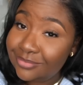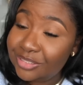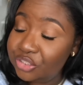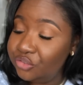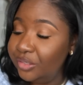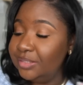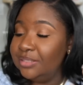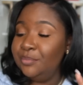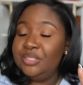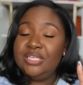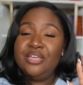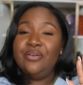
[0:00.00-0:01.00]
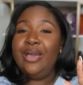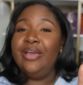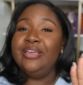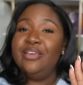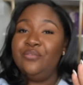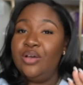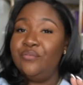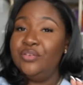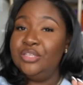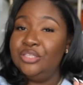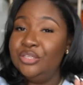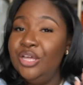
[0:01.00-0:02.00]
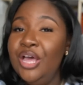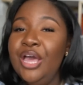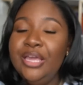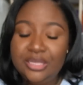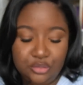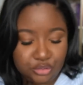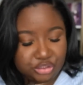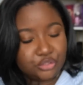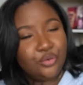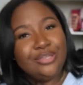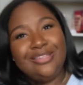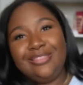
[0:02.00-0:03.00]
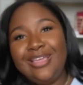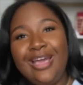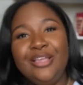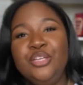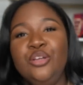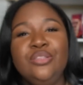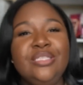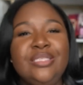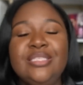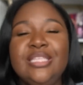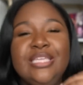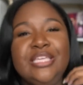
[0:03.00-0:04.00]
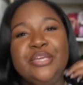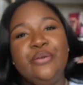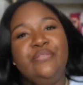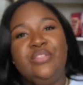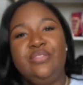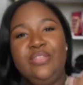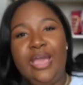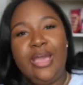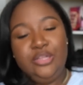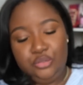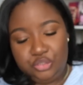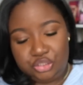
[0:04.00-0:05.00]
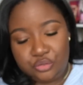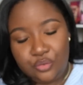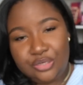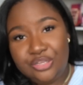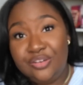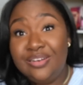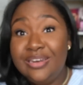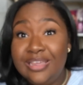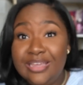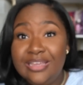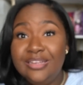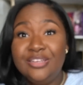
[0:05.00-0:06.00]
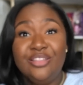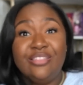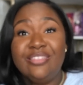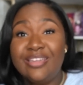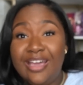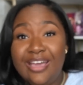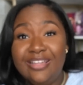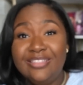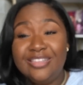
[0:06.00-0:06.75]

this dress. Let me tell you how I give off a little, you showing your thigh, you know, this is the year of the thigh. You show a little knee, a little thigh